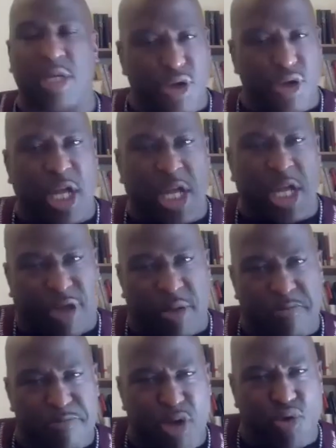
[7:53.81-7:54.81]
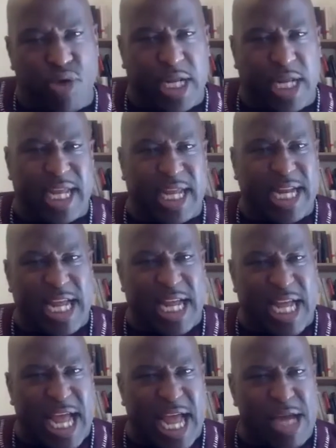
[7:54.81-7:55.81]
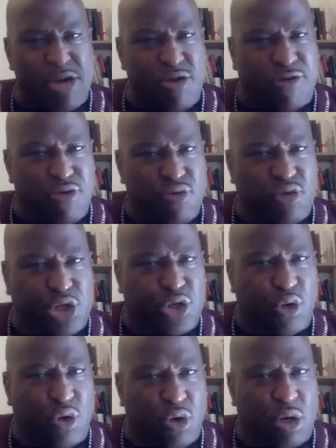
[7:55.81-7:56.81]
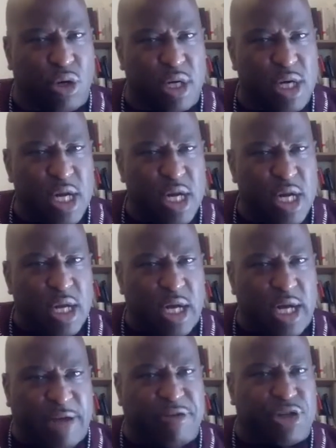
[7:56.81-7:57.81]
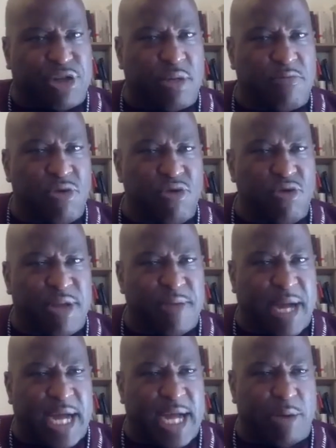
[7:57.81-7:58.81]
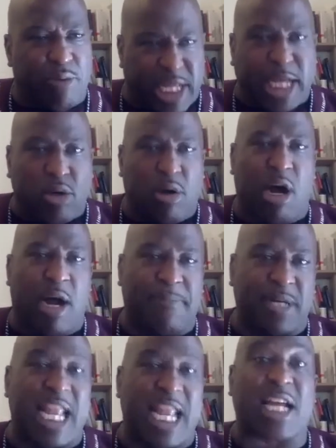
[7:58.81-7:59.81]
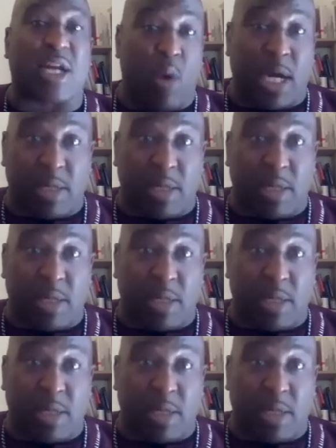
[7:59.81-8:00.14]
you think of community, and I don't know if you ever saw the movie with Hill Harper, Lackawanna